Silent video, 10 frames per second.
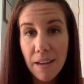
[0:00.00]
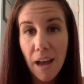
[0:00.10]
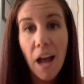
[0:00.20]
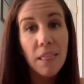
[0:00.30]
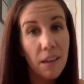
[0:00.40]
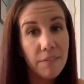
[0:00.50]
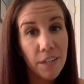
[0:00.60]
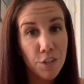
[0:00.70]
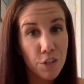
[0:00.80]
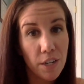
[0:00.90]
I love
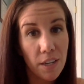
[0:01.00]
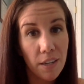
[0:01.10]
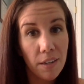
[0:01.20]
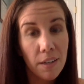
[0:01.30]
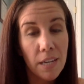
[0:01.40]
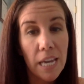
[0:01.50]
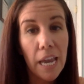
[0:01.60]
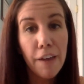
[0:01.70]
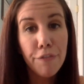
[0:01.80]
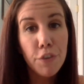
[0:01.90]
country heat.
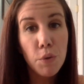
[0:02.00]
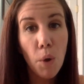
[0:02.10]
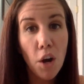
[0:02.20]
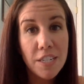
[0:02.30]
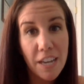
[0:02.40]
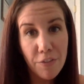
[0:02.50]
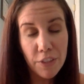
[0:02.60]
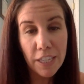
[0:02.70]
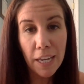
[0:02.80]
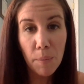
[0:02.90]
If you are
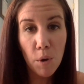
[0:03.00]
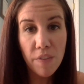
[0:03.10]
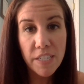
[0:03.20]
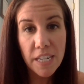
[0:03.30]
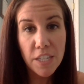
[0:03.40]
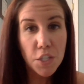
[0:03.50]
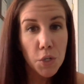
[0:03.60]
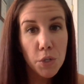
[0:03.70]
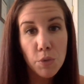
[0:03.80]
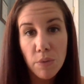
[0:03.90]
definitely like more of a
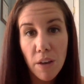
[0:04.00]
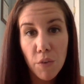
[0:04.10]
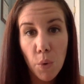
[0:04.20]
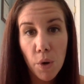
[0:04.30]
dancer and you love